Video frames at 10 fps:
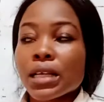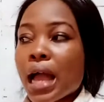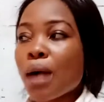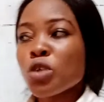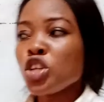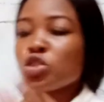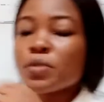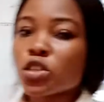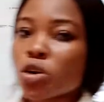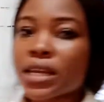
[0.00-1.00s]
I'm going to
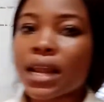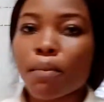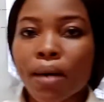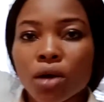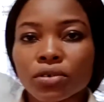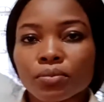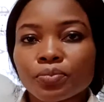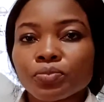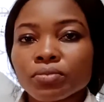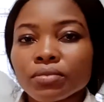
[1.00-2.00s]
be talking about
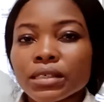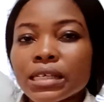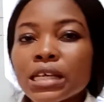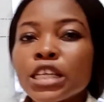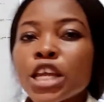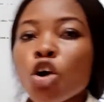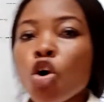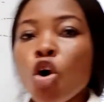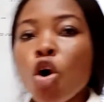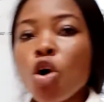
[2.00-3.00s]
the
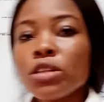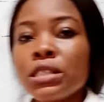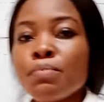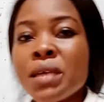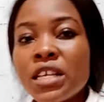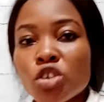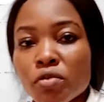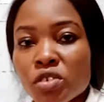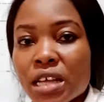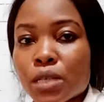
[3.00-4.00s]
old means
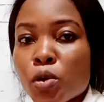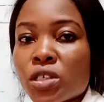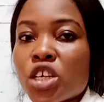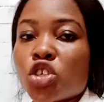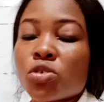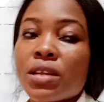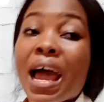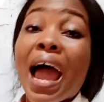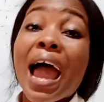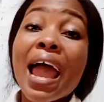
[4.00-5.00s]
of transportation
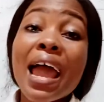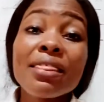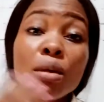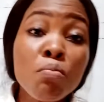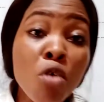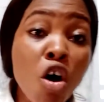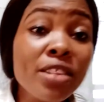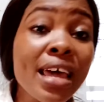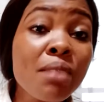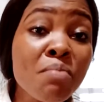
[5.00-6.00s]
and the
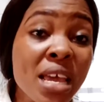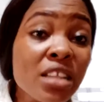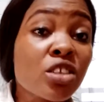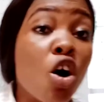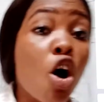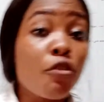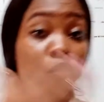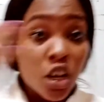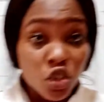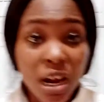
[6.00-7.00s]
modern means of
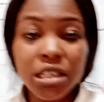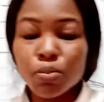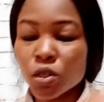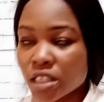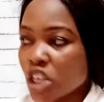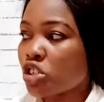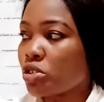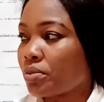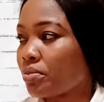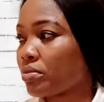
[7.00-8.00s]

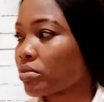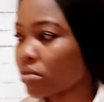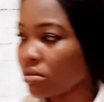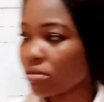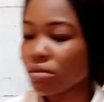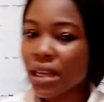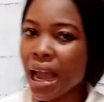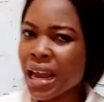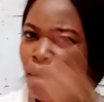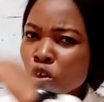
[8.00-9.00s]
transportation.
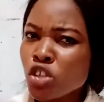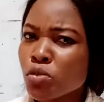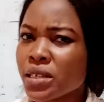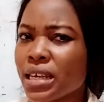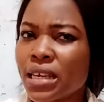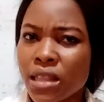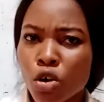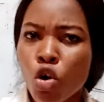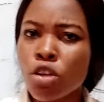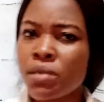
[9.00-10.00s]
And I'm going to be taking
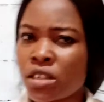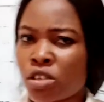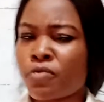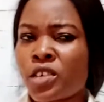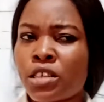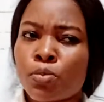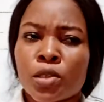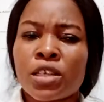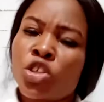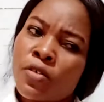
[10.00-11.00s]
the old means of
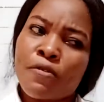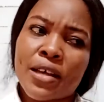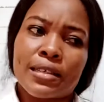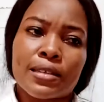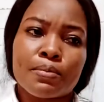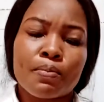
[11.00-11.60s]
transportation first.